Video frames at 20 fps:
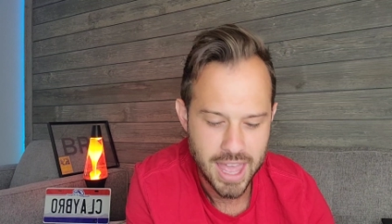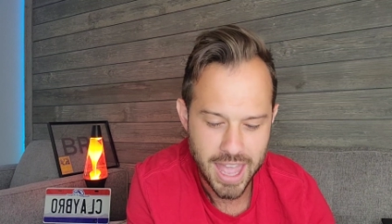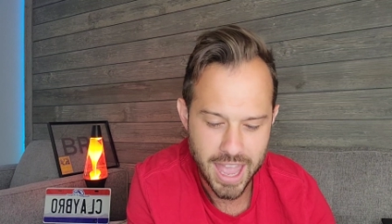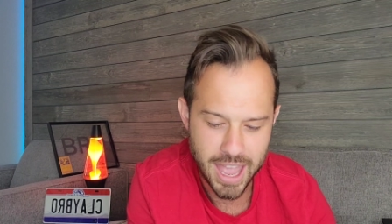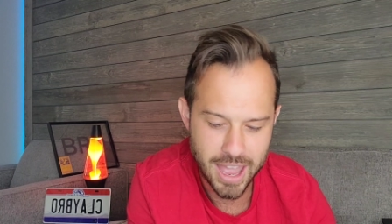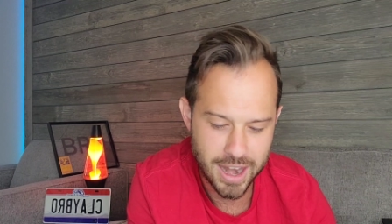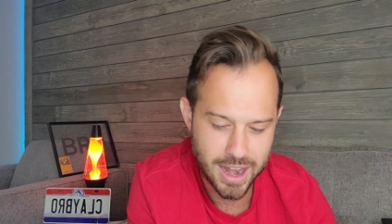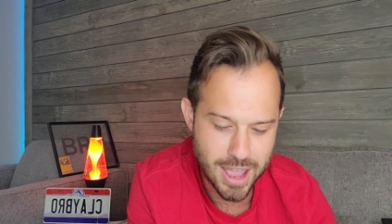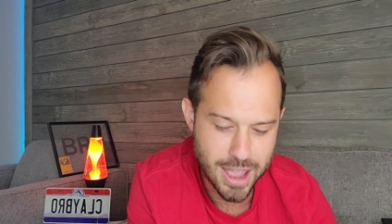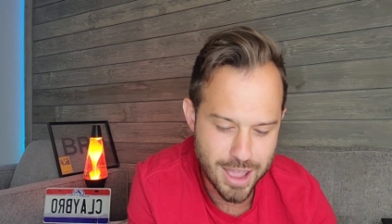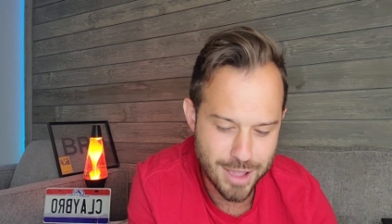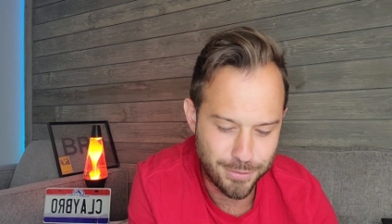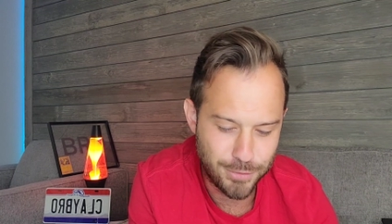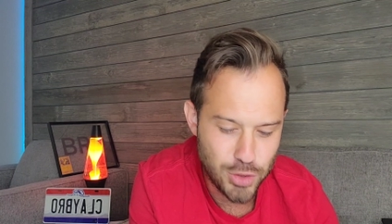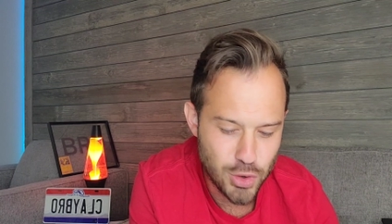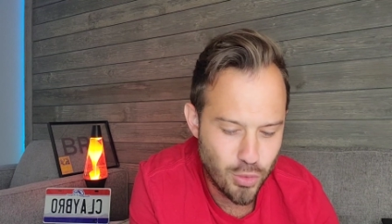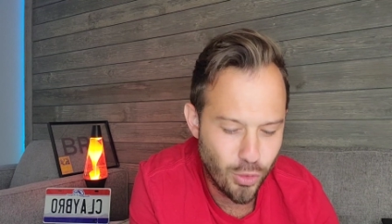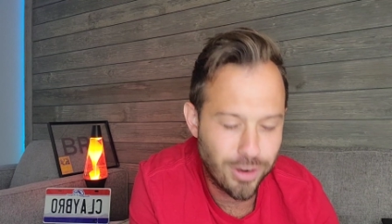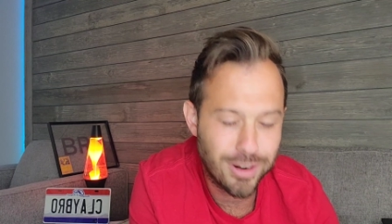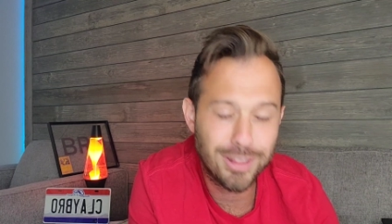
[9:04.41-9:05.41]
And if
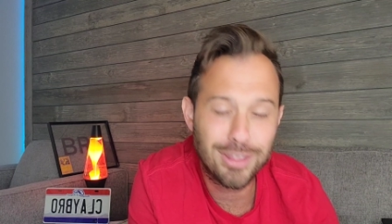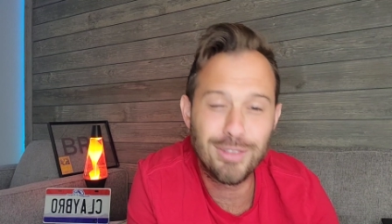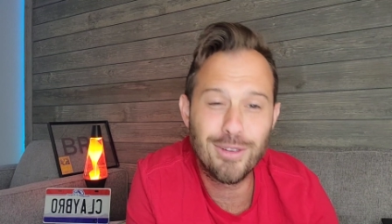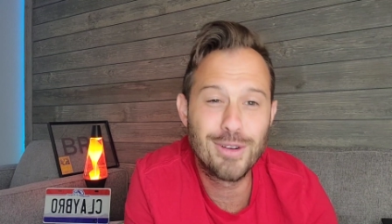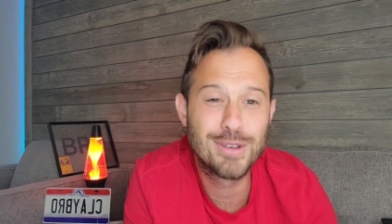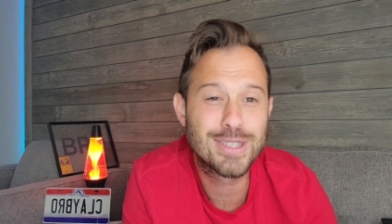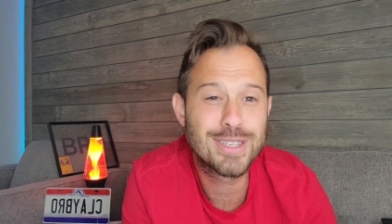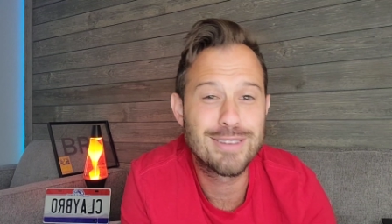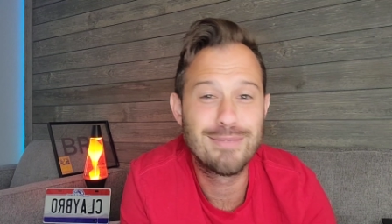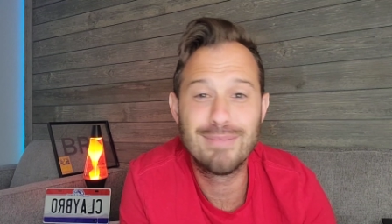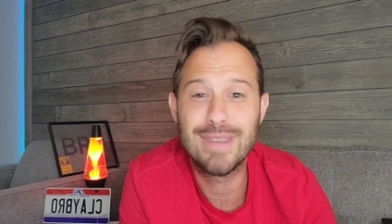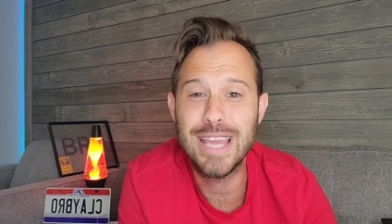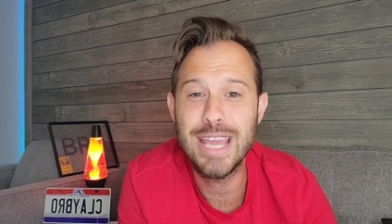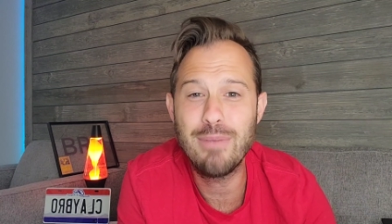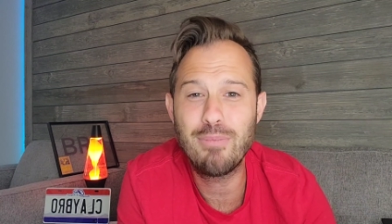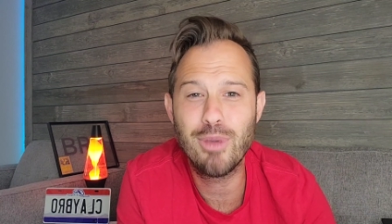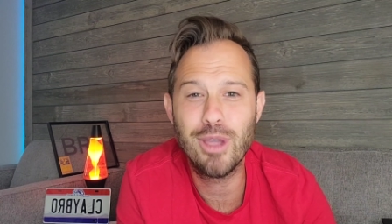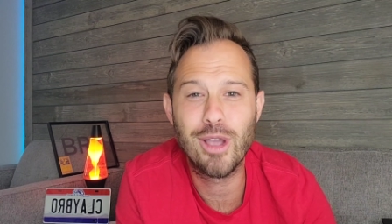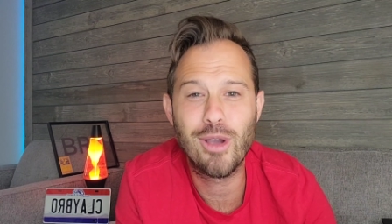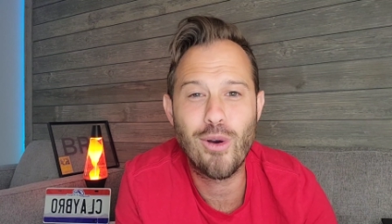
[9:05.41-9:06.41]
you want to throw some
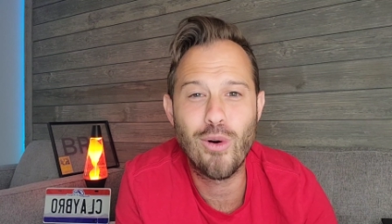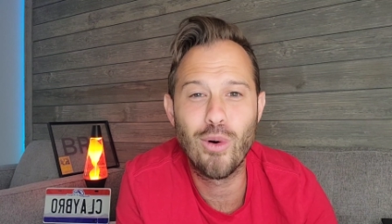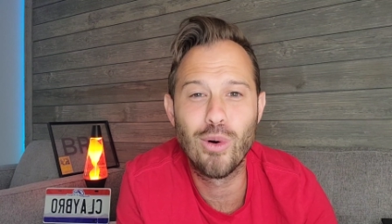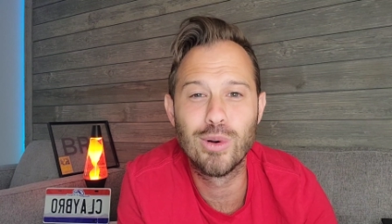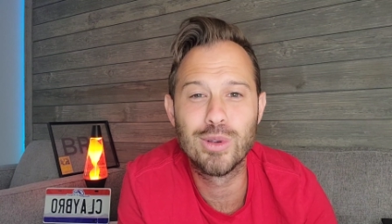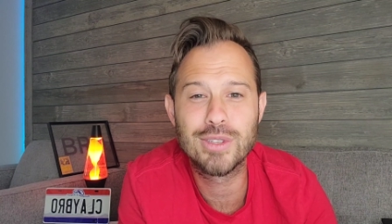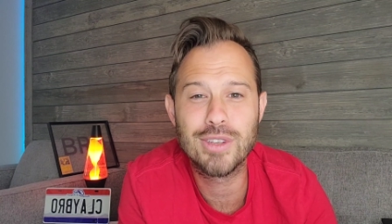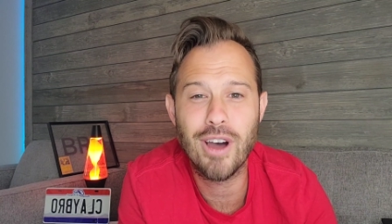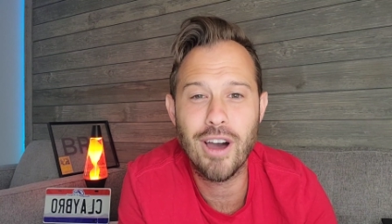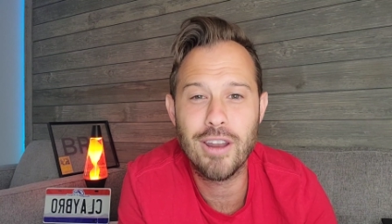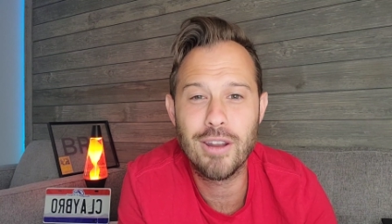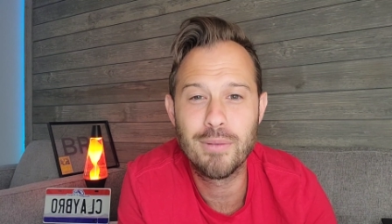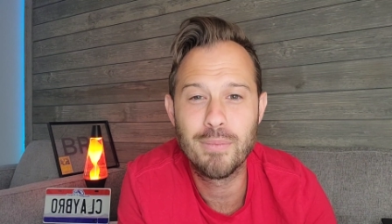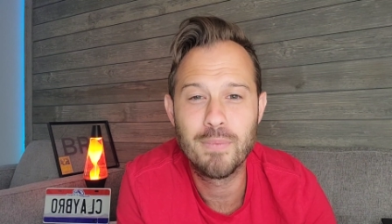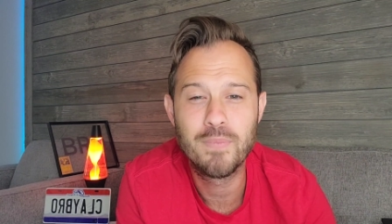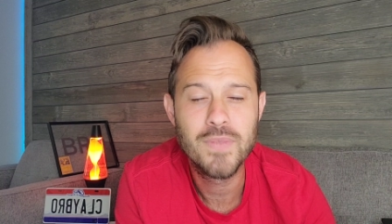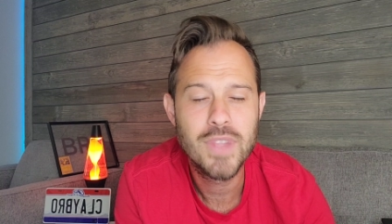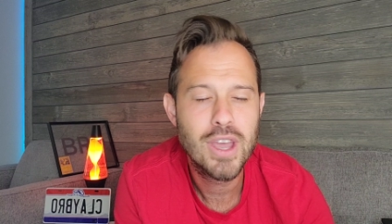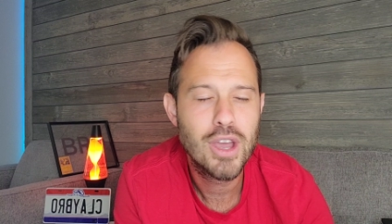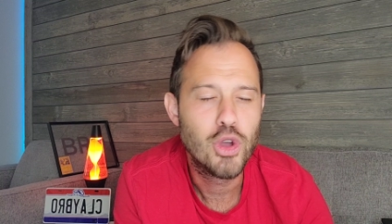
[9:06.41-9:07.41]
heaping coals on
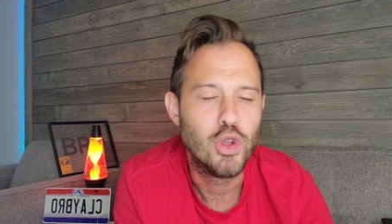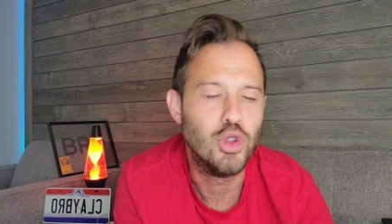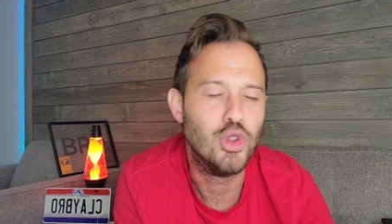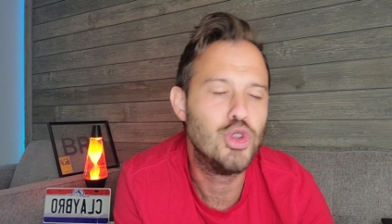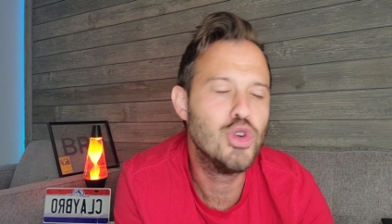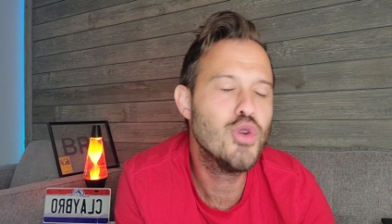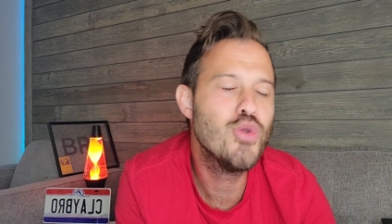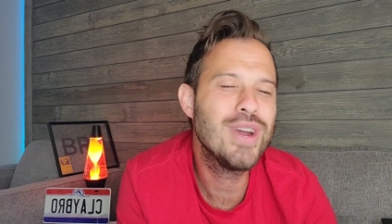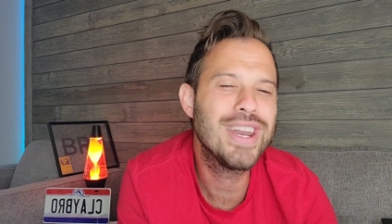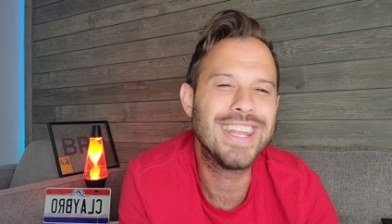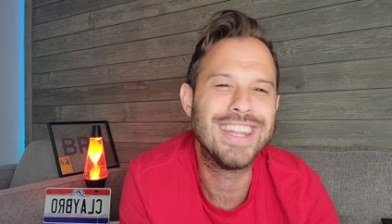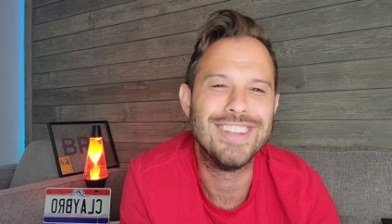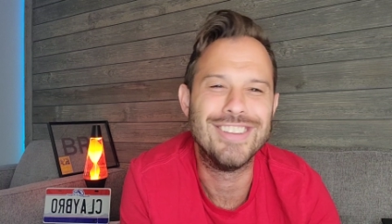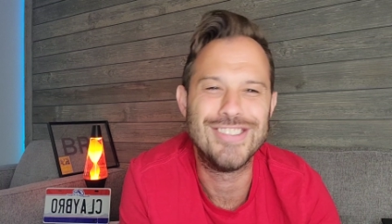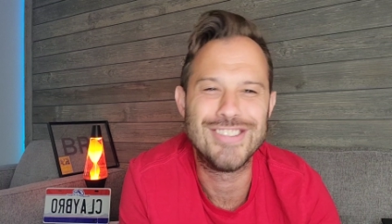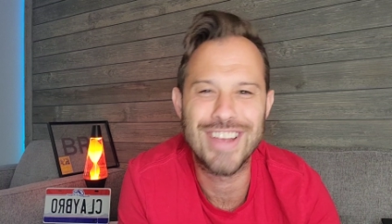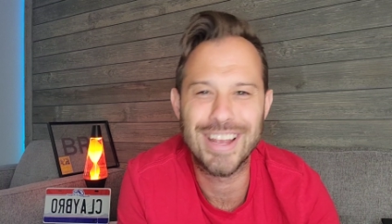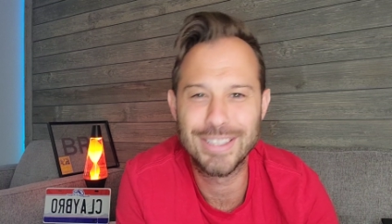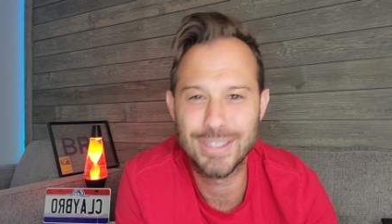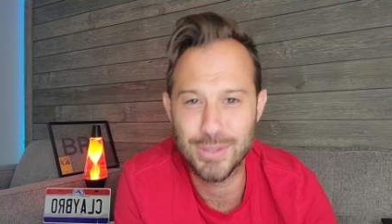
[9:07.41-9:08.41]
them, do it in
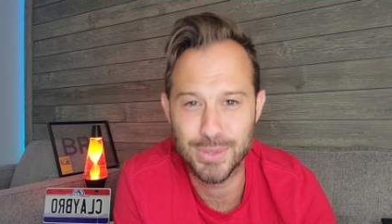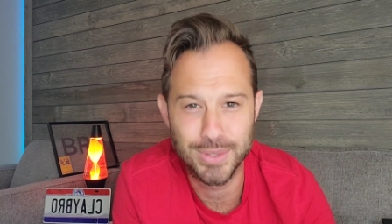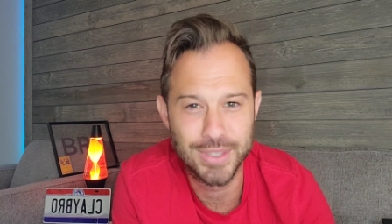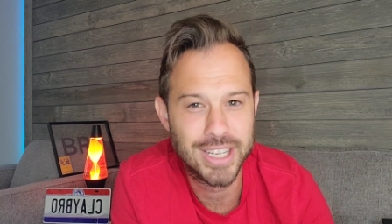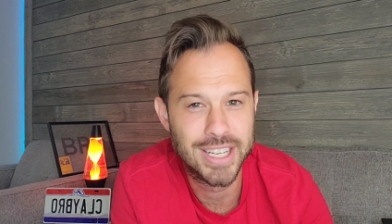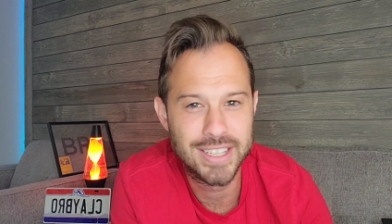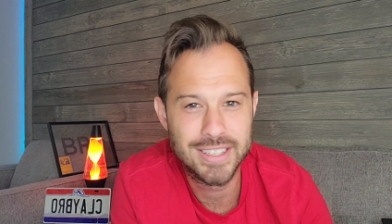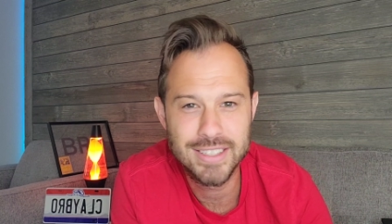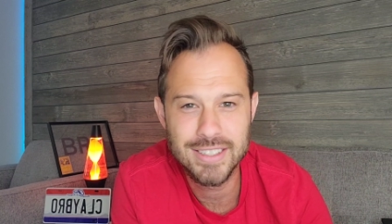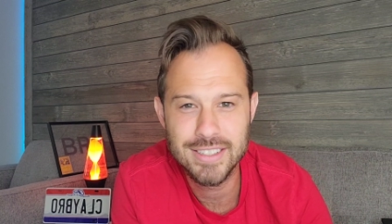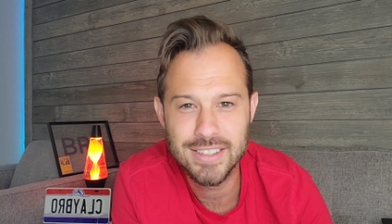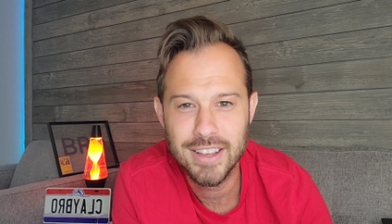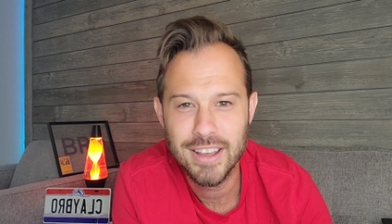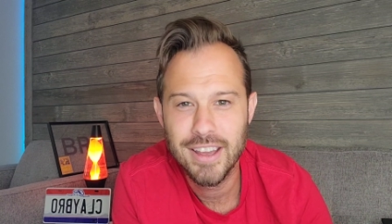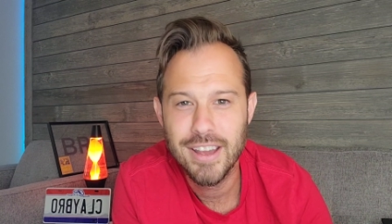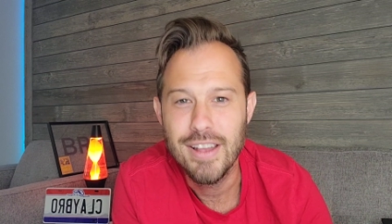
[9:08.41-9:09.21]
gentleness.